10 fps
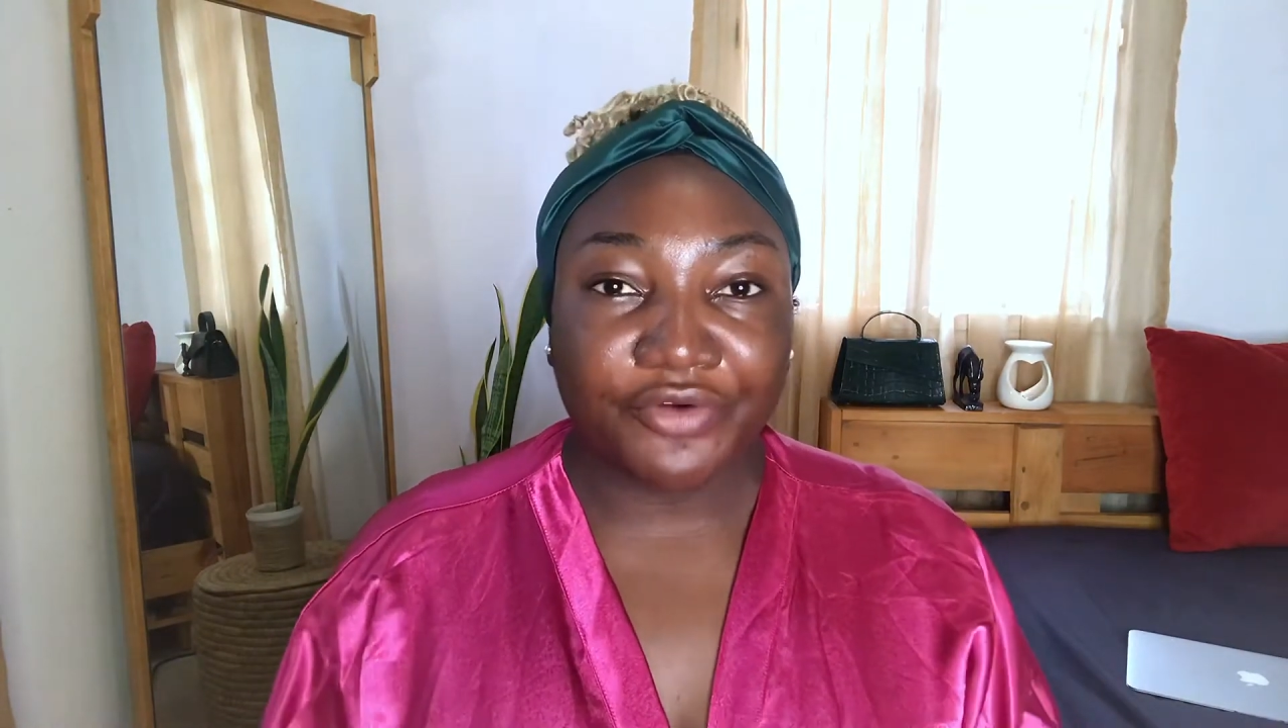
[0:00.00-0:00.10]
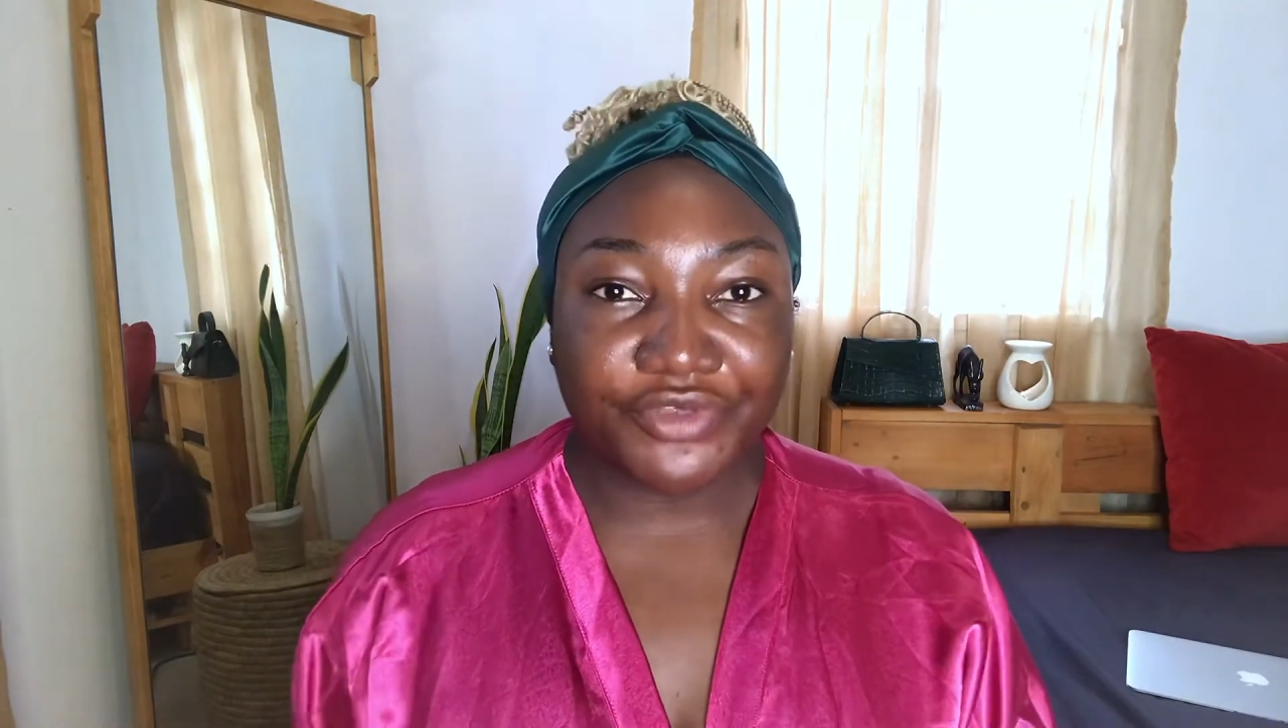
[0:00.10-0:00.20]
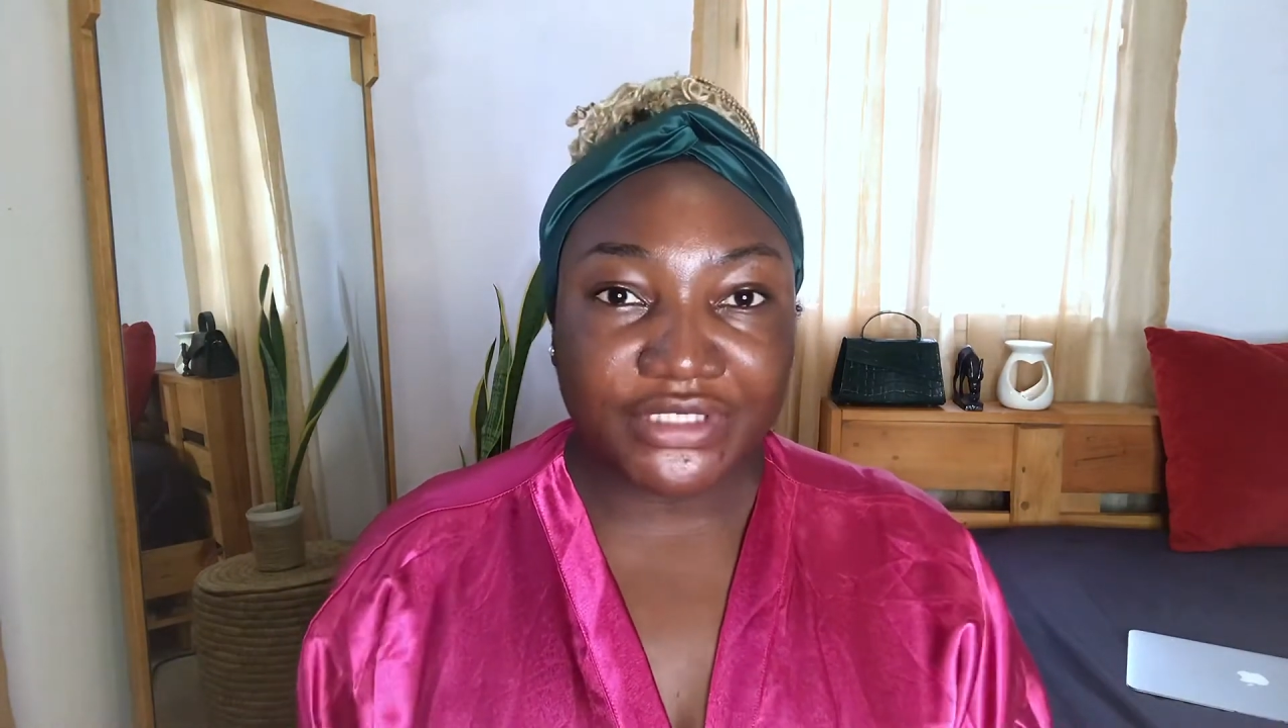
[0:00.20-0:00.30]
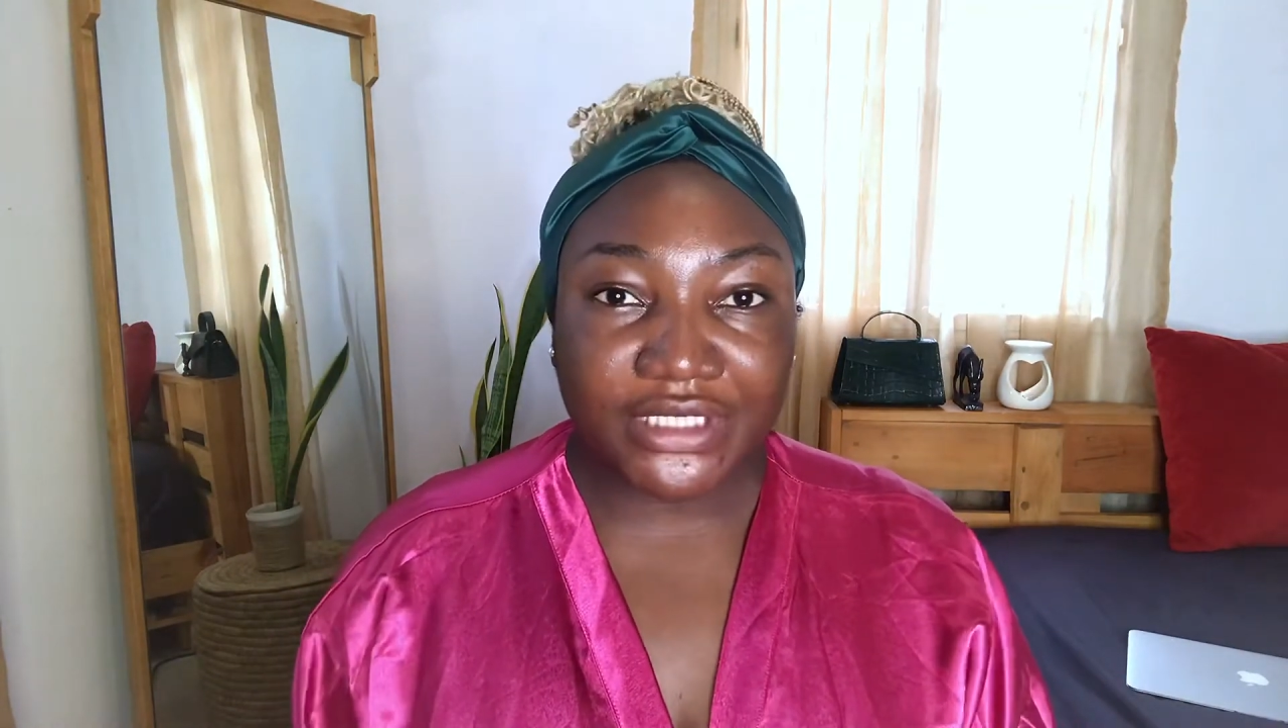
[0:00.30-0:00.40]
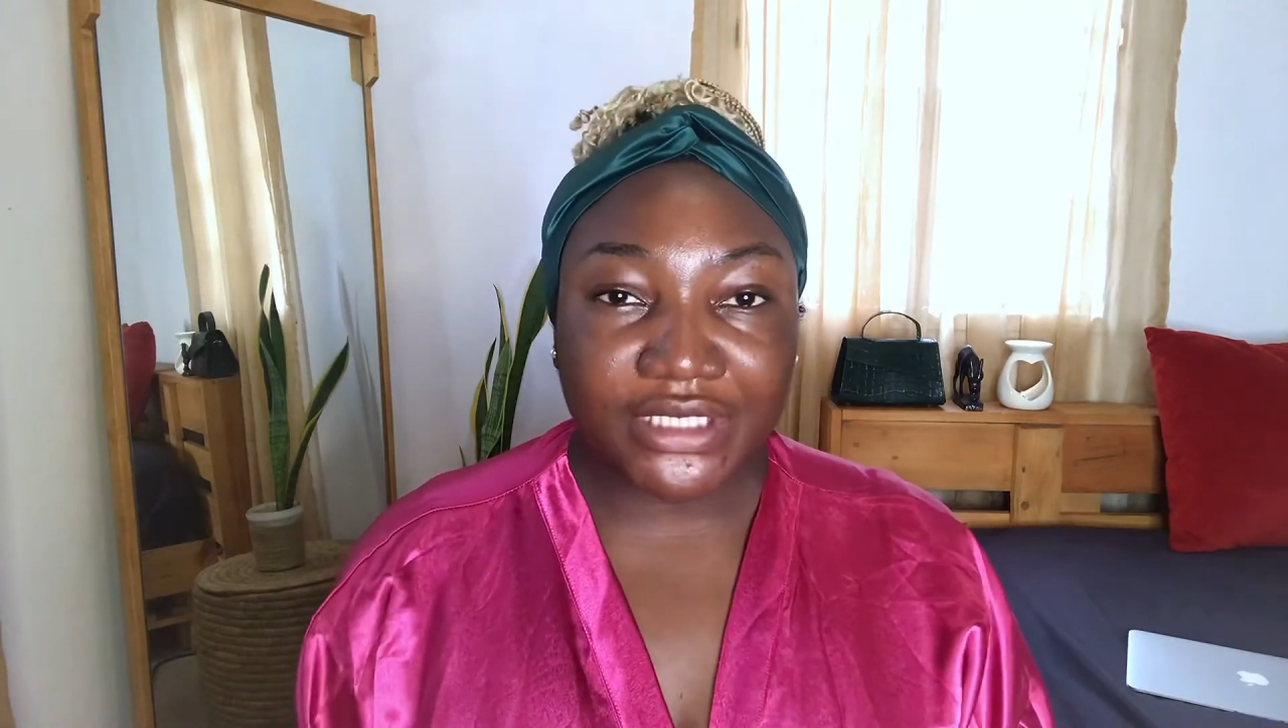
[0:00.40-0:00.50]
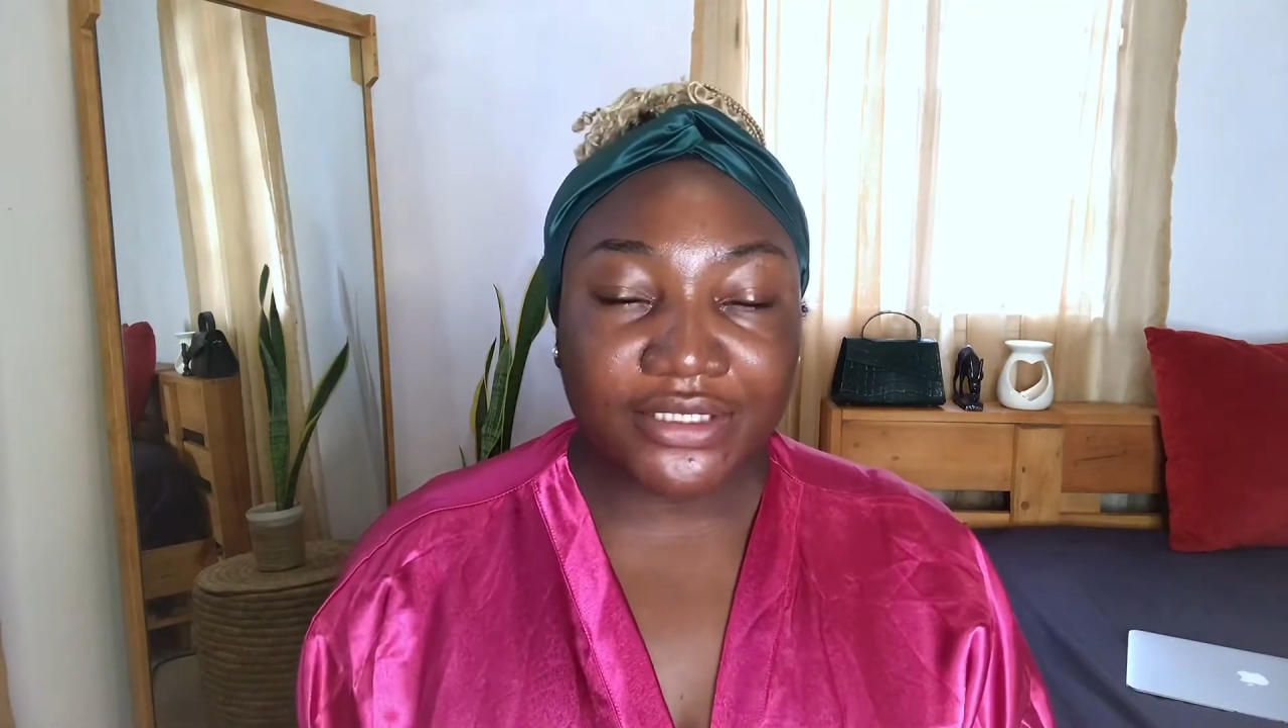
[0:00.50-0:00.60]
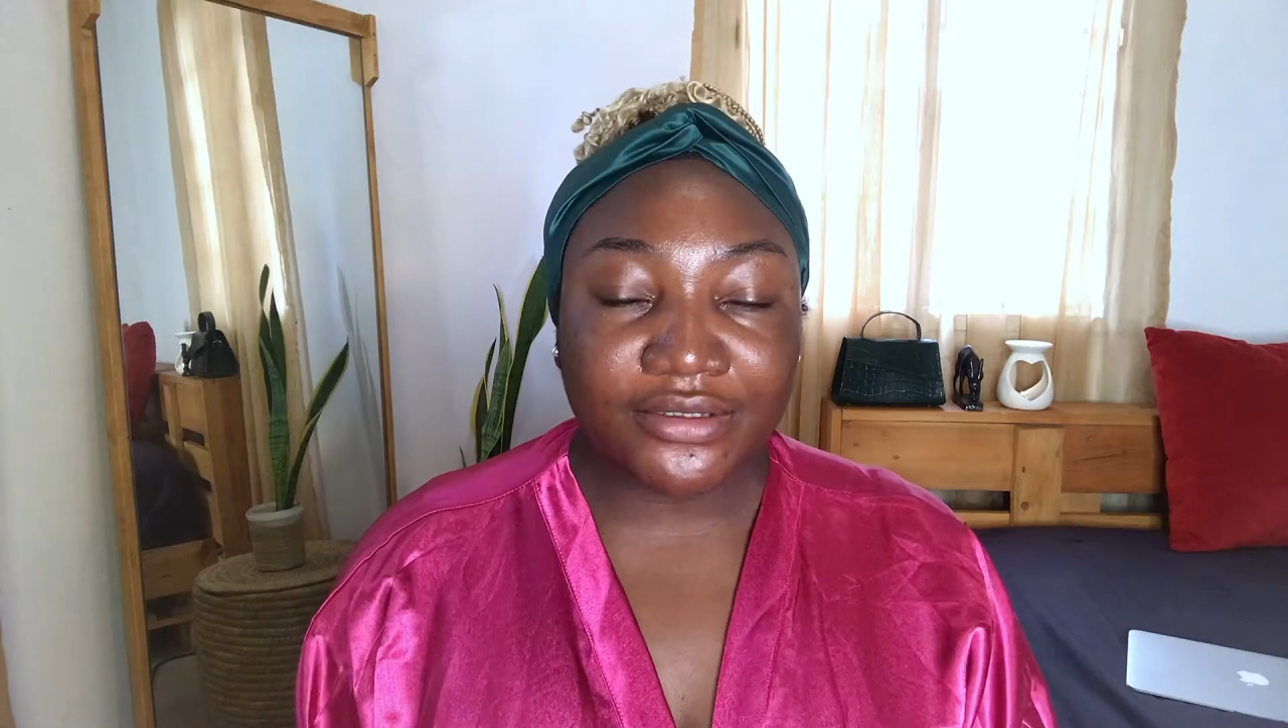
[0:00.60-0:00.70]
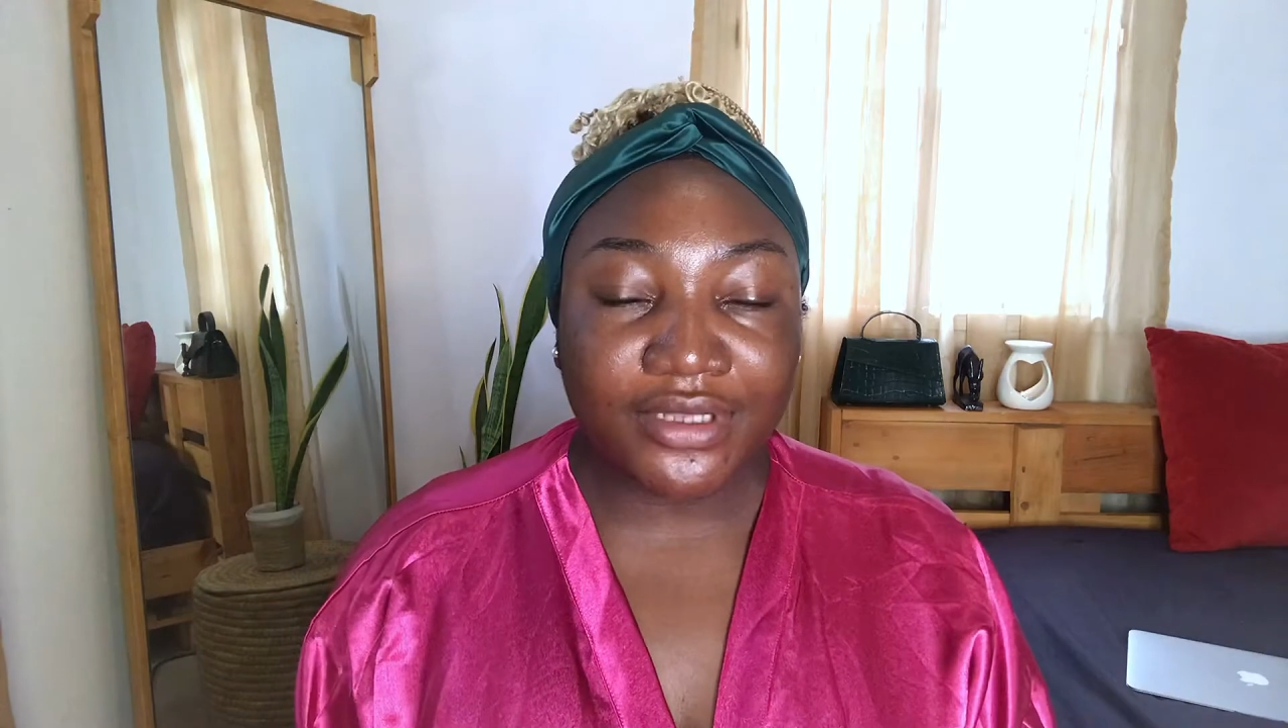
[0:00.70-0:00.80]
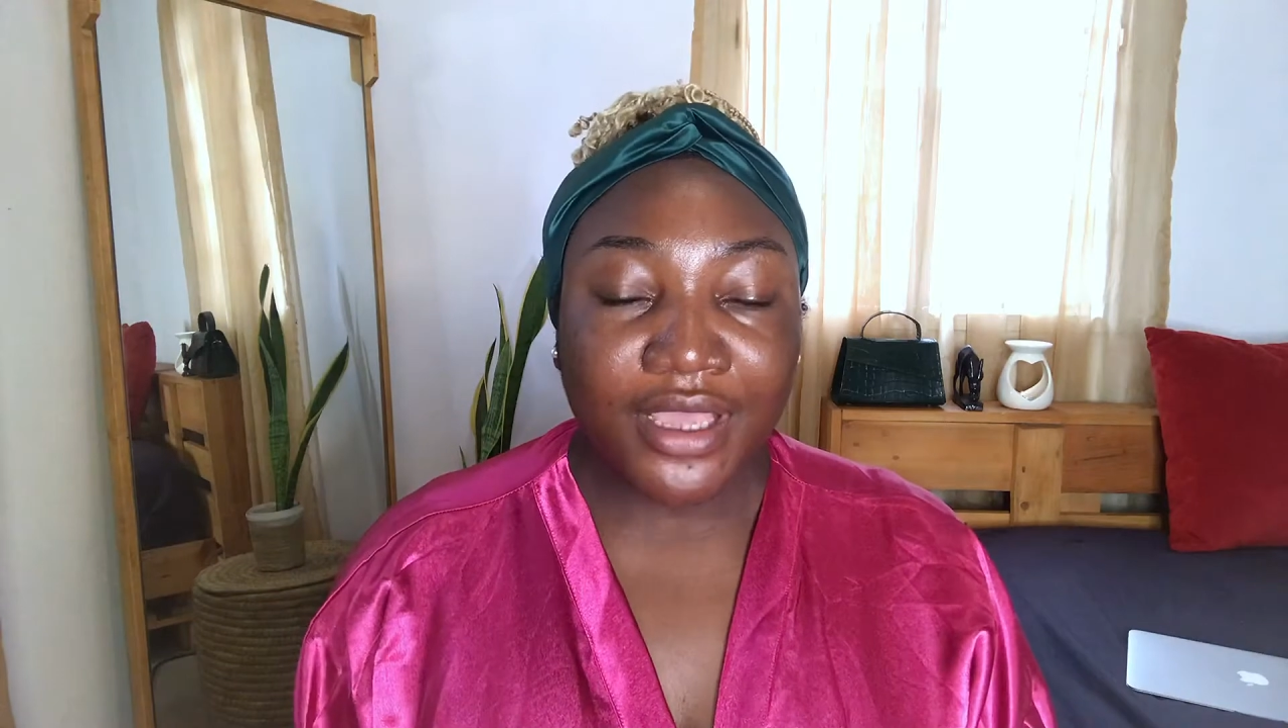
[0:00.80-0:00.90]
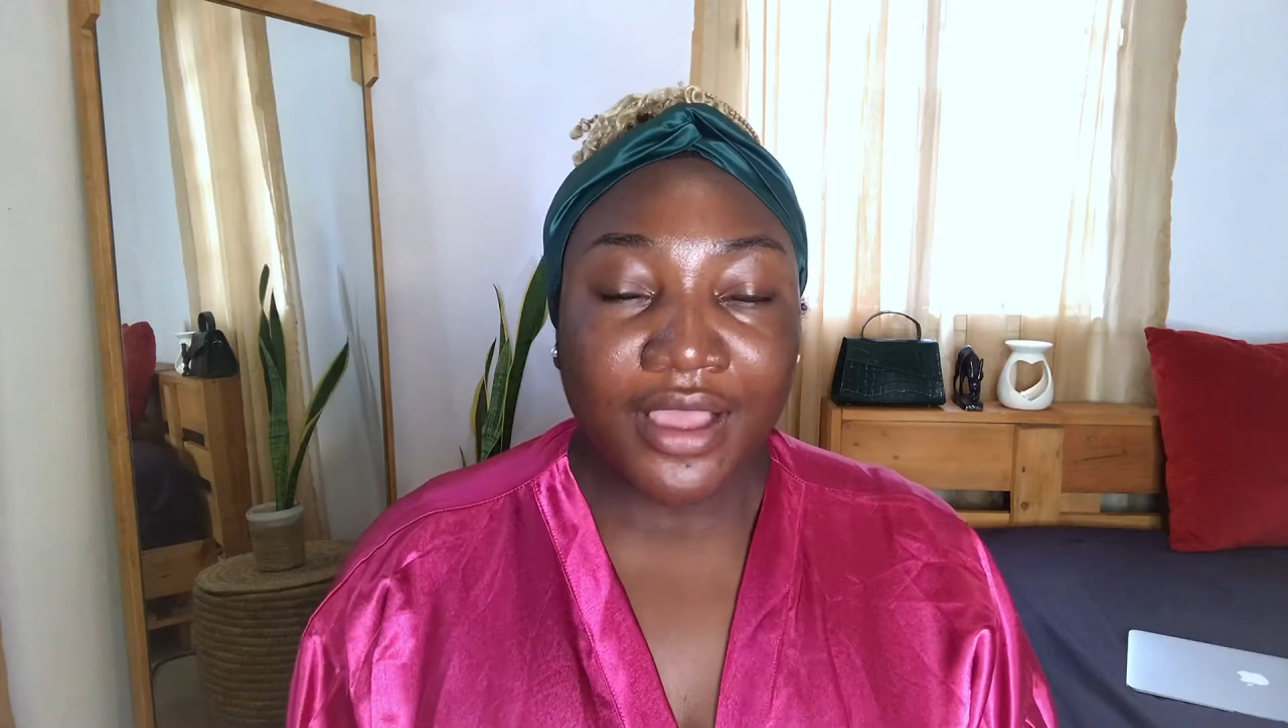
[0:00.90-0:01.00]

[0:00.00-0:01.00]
routine.